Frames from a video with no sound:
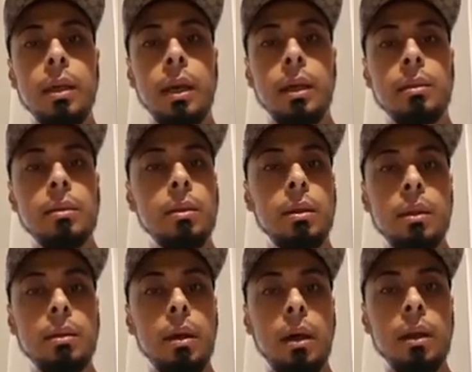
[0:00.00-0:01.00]
And
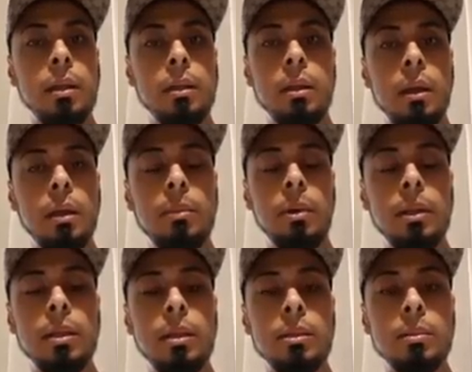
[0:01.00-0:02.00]
I don't mind.
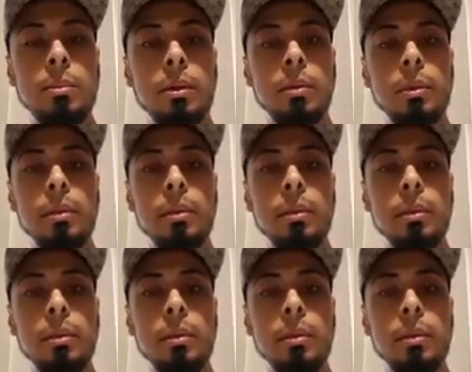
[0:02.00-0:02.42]
It doesn't bother me.